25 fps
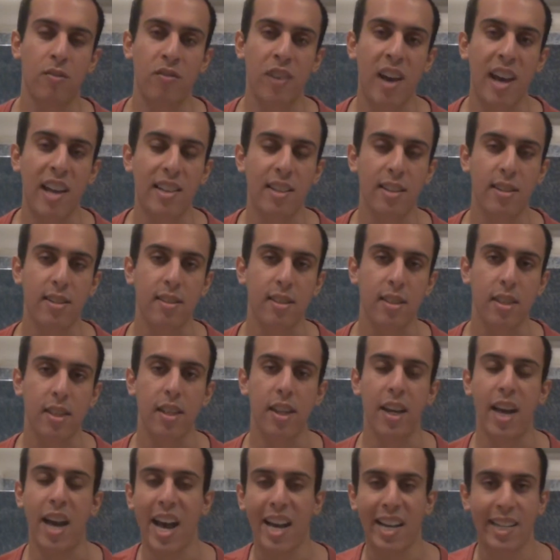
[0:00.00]

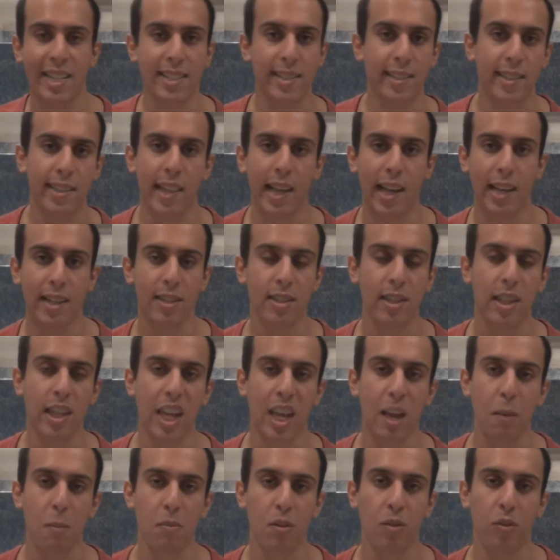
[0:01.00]
fantasy hack and slash
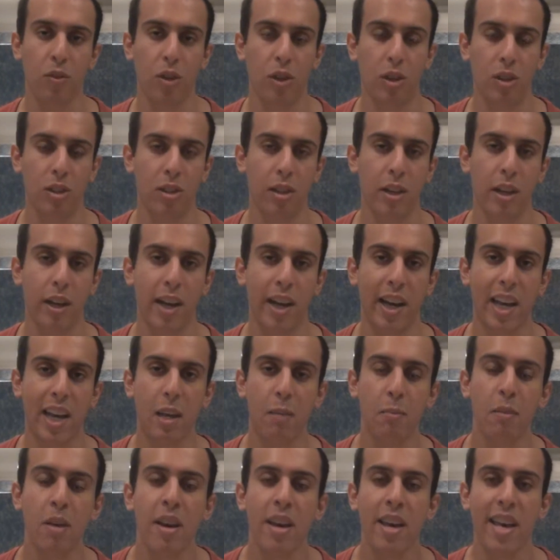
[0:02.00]
games of all
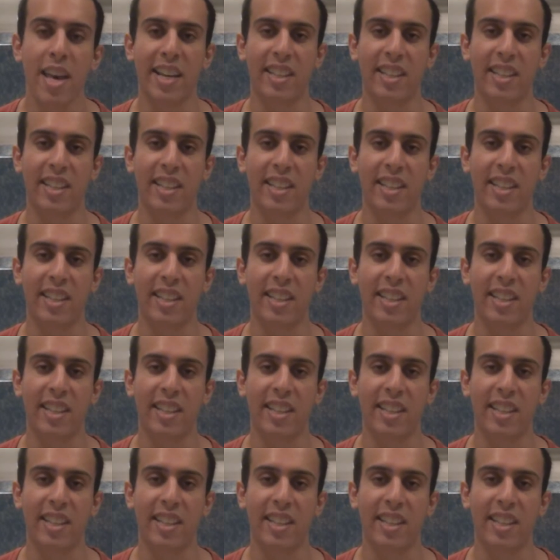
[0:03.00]
time,